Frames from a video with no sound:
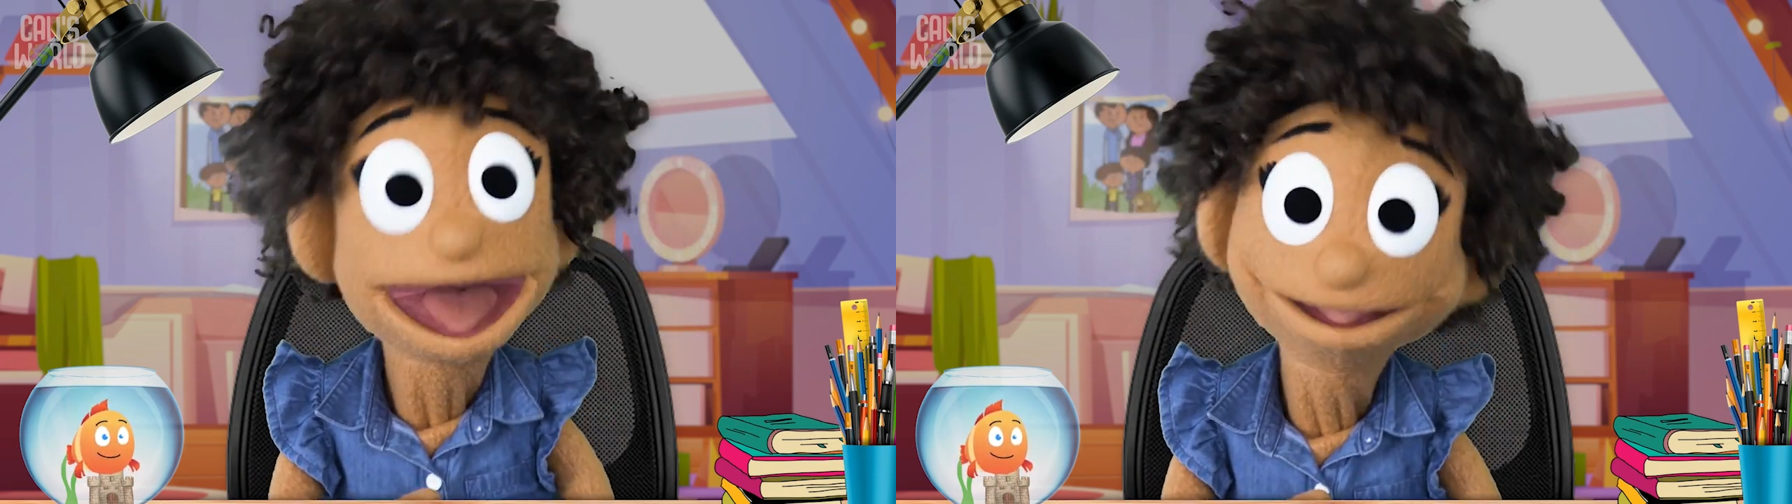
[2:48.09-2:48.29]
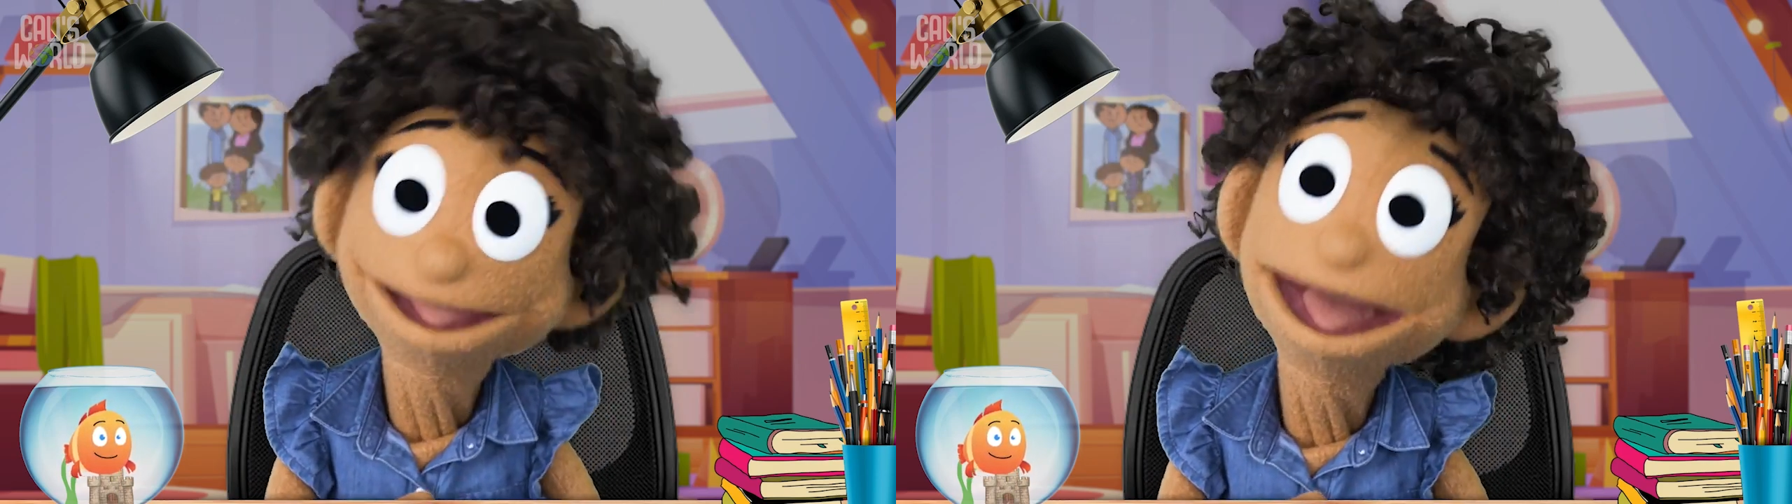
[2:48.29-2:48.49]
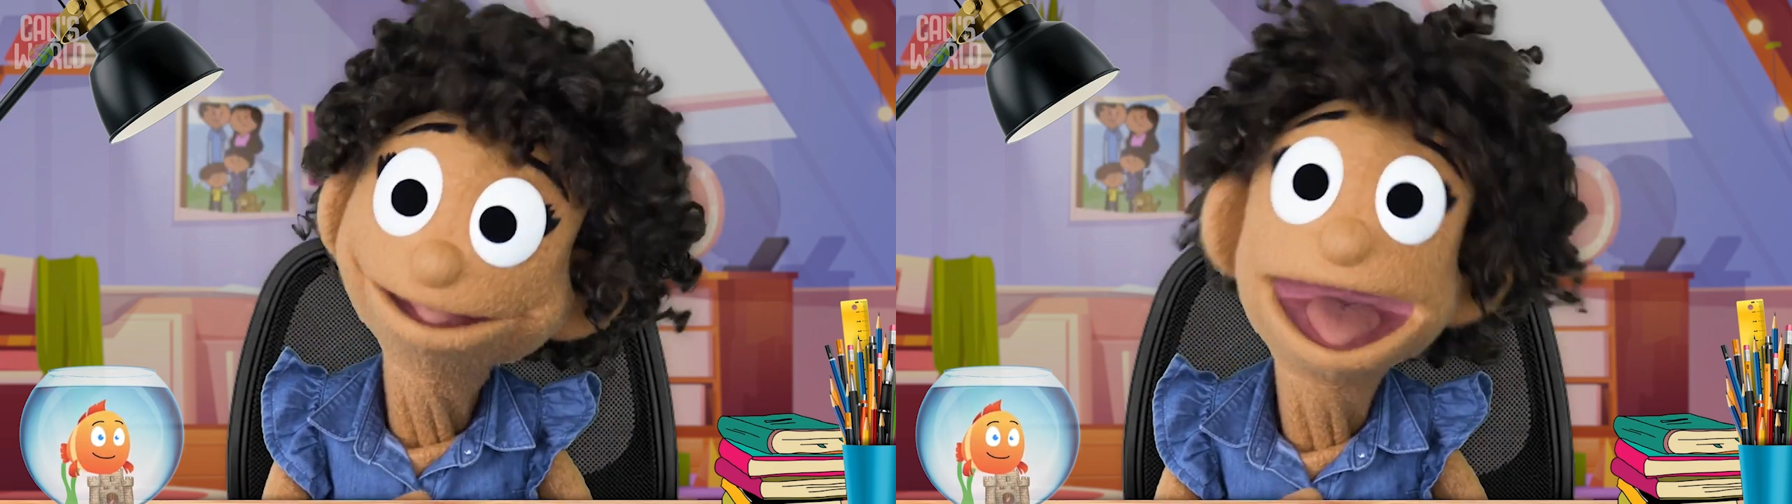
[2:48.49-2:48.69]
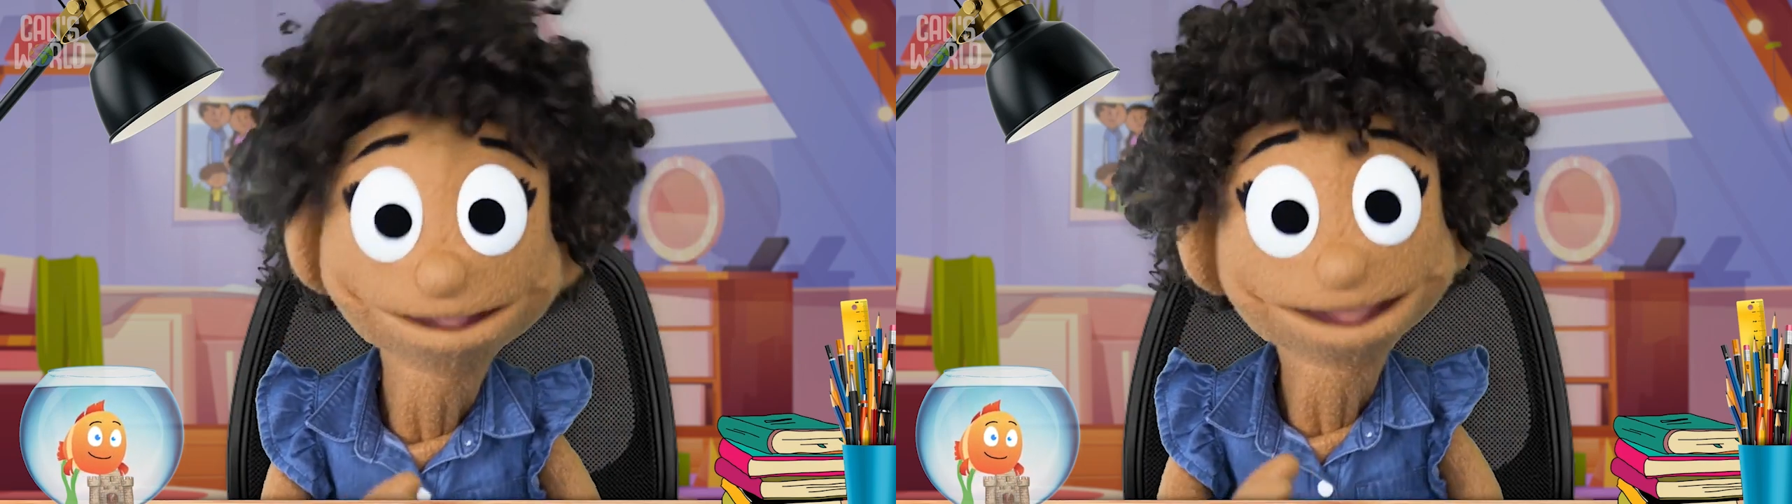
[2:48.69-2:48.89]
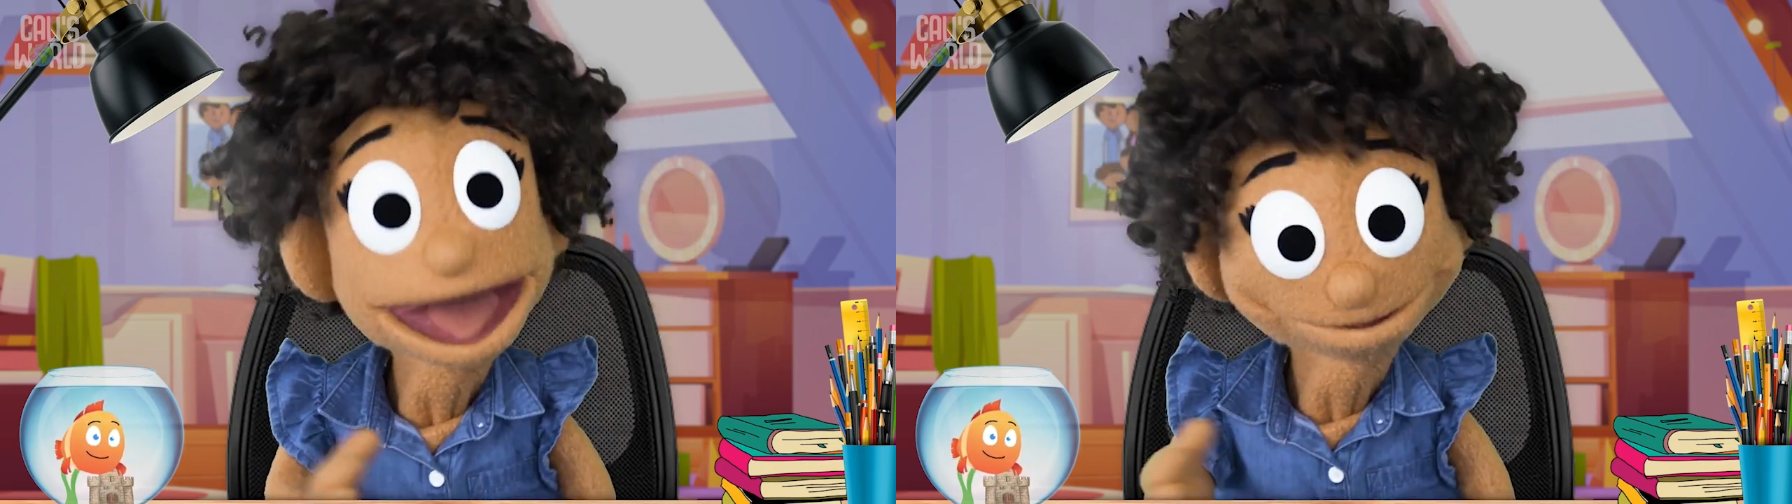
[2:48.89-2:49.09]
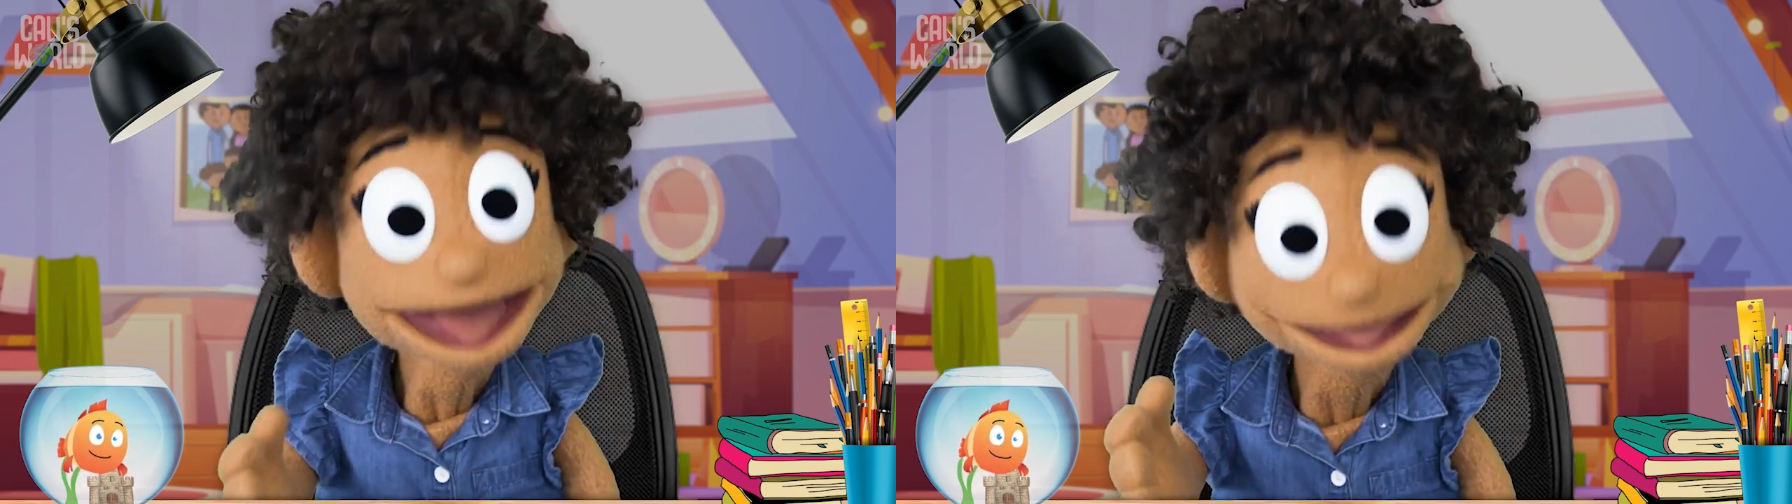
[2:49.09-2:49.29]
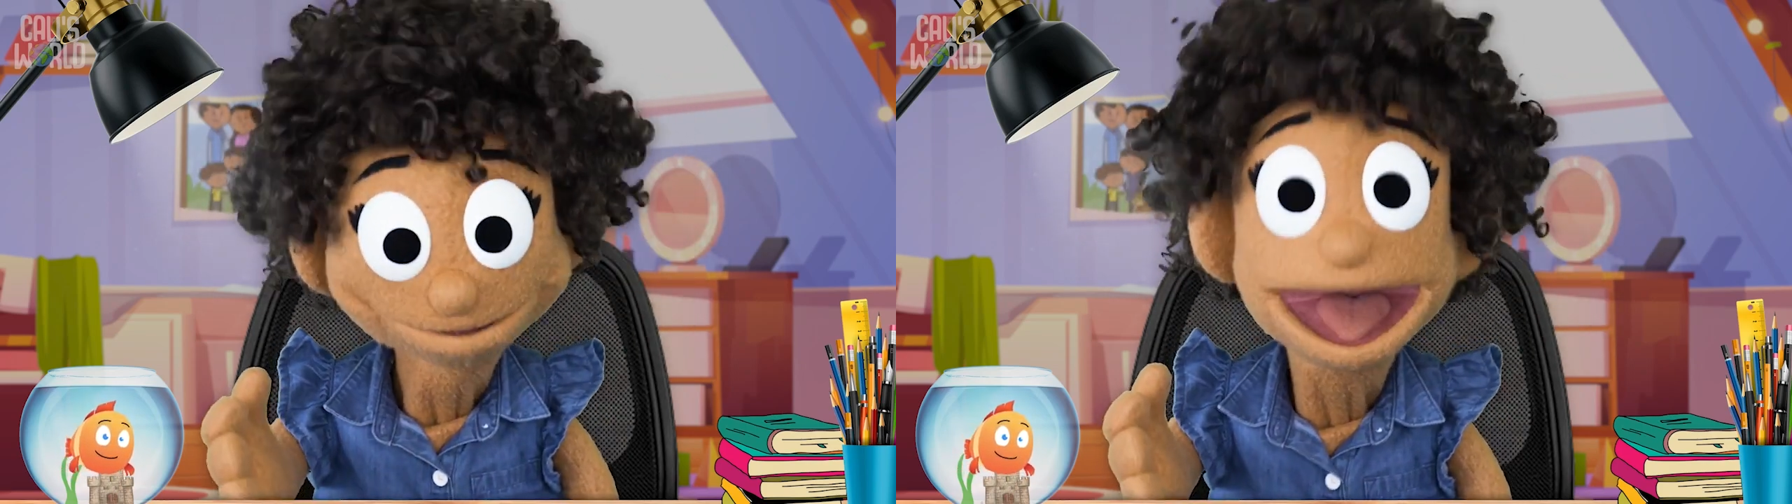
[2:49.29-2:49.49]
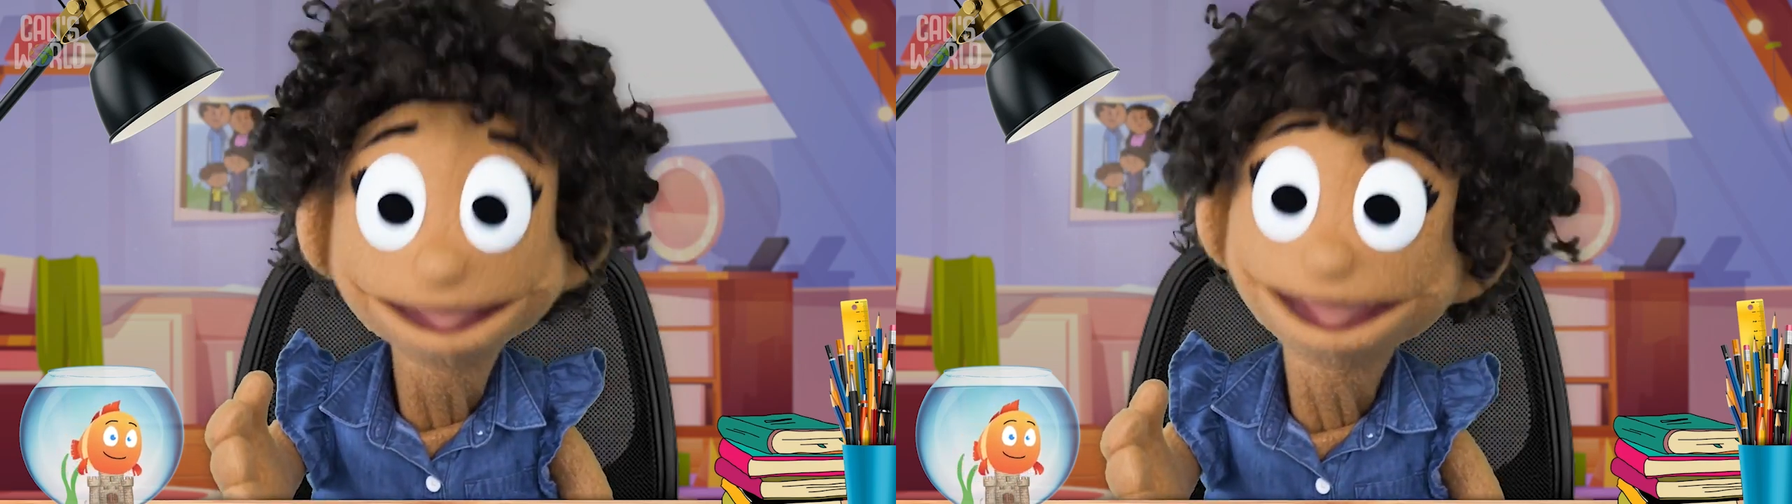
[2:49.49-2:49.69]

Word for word: help me to listen to a Bible